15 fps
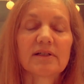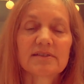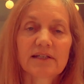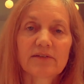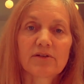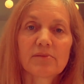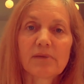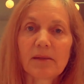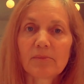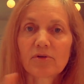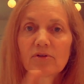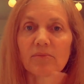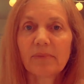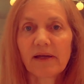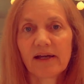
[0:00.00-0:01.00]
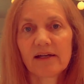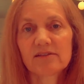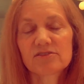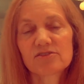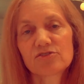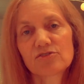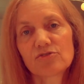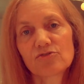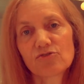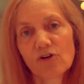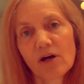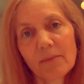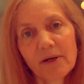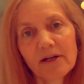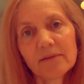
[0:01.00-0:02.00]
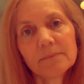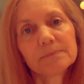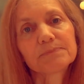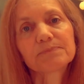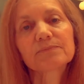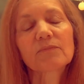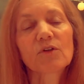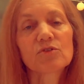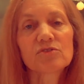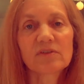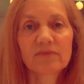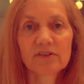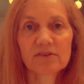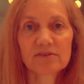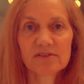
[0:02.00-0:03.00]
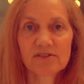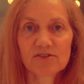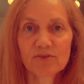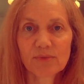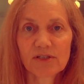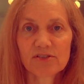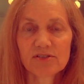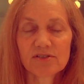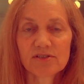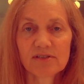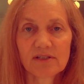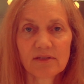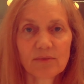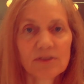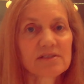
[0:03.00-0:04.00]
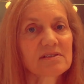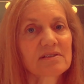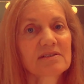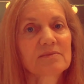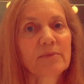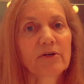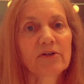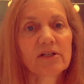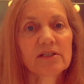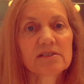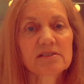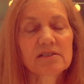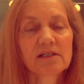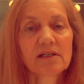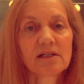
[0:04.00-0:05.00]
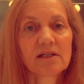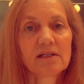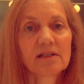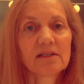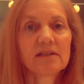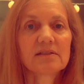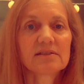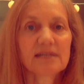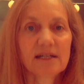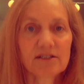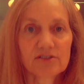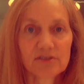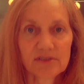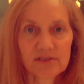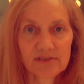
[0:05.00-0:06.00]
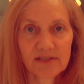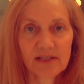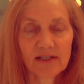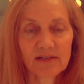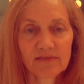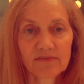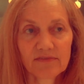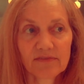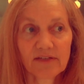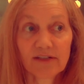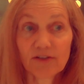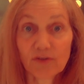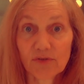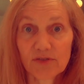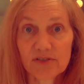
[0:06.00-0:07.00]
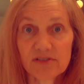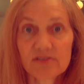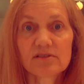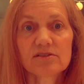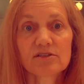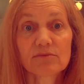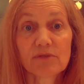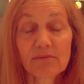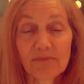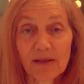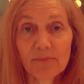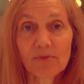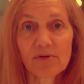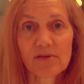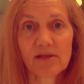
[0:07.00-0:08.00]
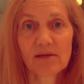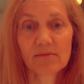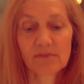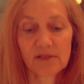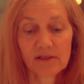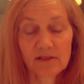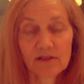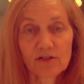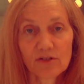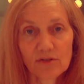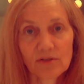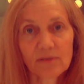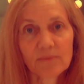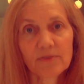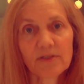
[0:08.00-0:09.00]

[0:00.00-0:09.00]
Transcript: As I remember past trauma or difficult situations that I once experienced, it is actually safe, I notice, to remember them in the current